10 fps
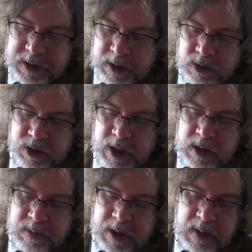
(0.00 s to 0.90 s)
It's a
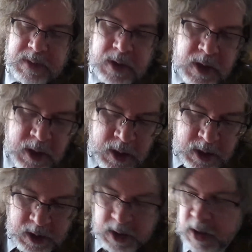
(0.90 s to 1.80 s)
Luciano pipe.
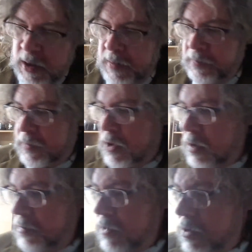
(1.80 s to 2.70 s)

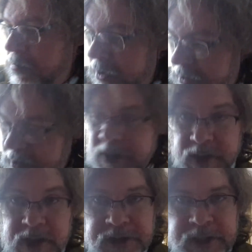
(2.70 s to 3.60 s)
But
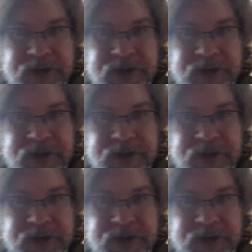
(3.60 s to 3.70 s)
here's